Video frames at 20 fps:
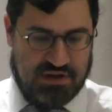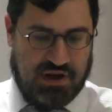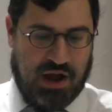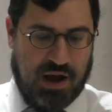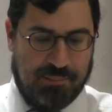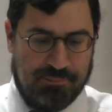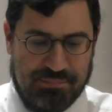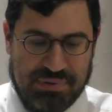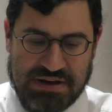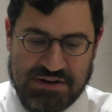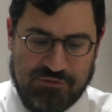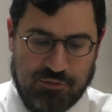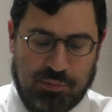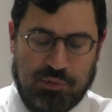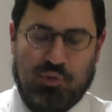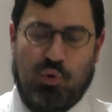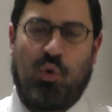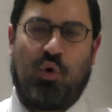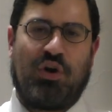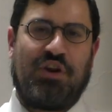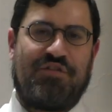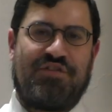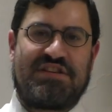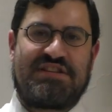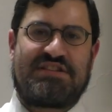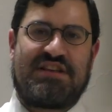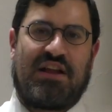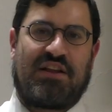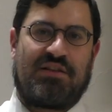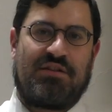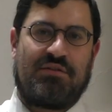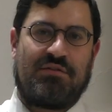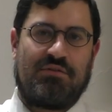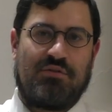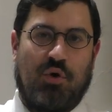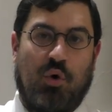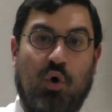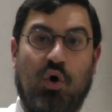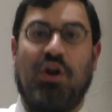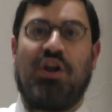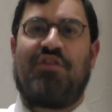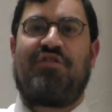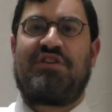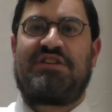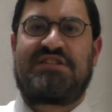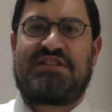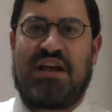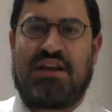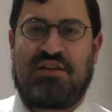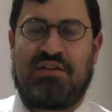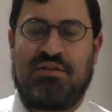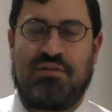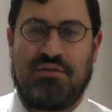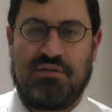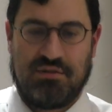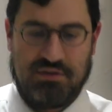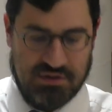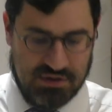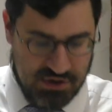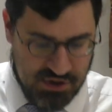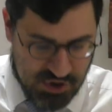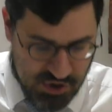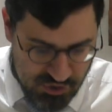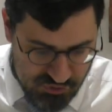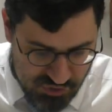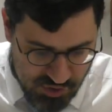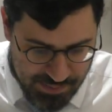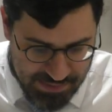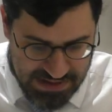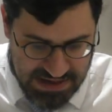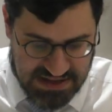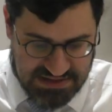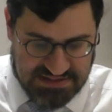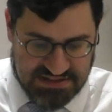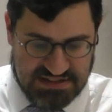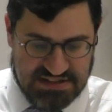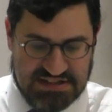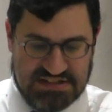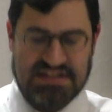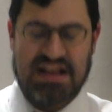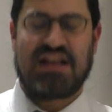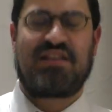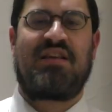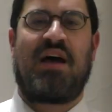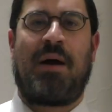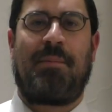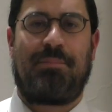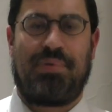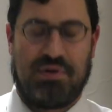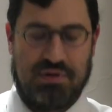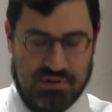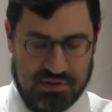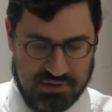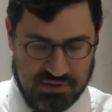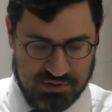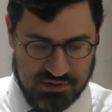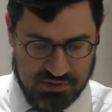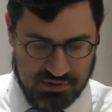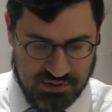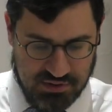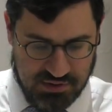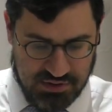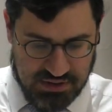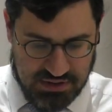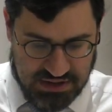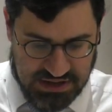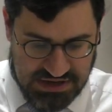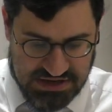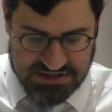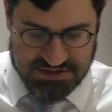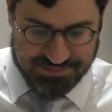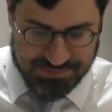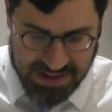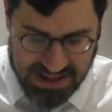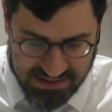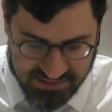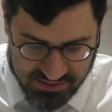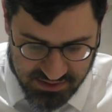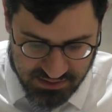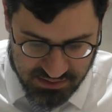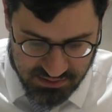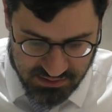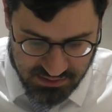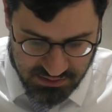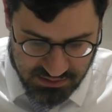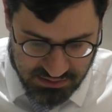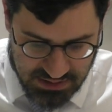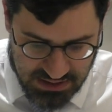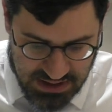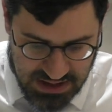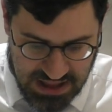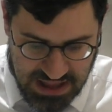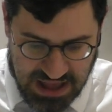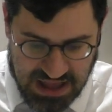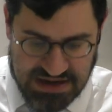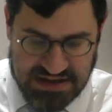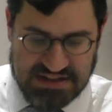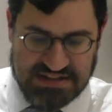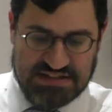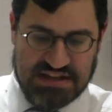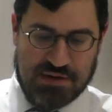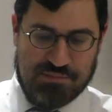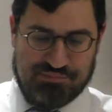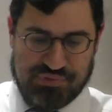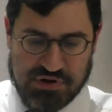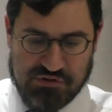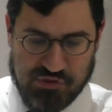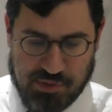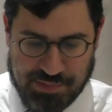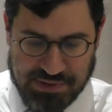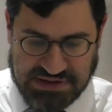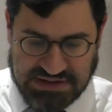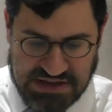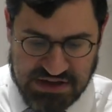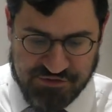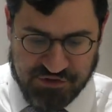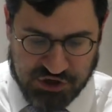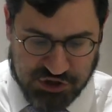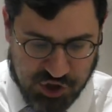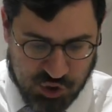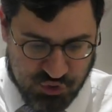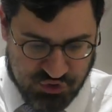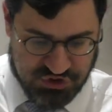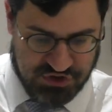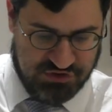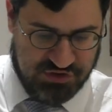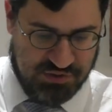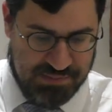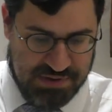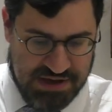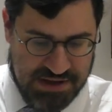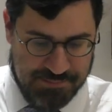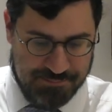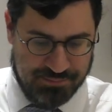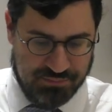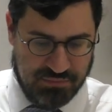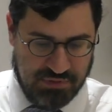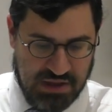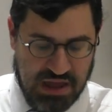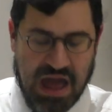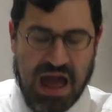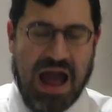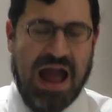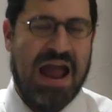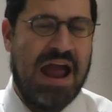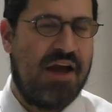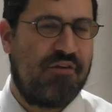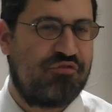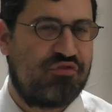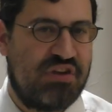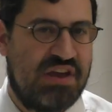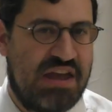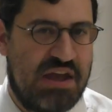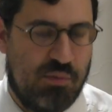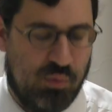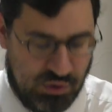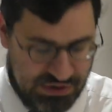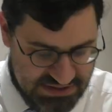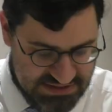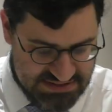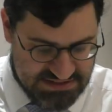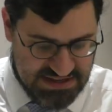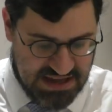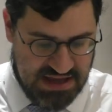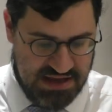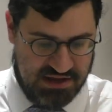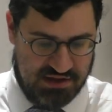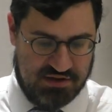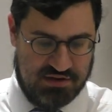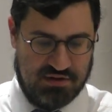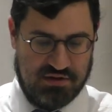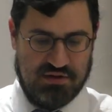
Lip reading: Unbelievable. All of a sudden, Rabbi Eliezer sat up in his bed and he said, "Bring Rabbi Akiva closer to me. I have to hear what he's saying."